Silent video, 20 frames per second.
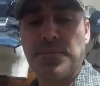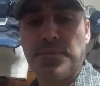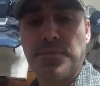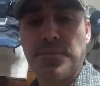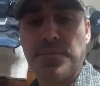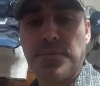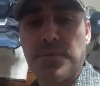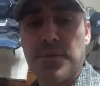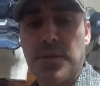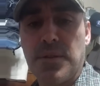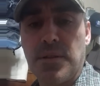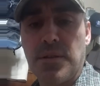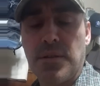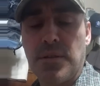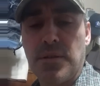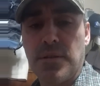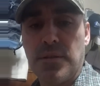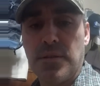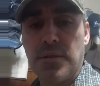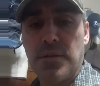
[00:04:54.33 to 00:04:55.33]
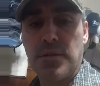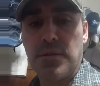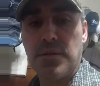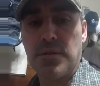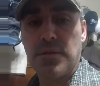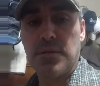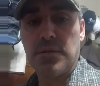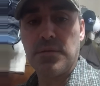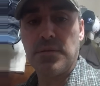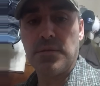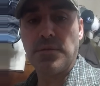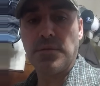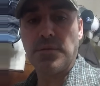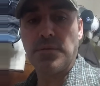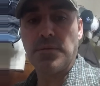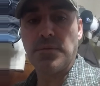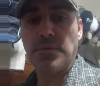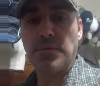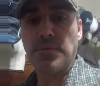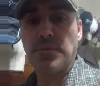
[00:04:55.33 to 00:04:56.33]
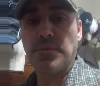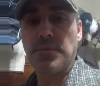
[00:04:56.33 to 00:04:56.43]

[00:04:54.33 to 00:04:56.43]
(silence)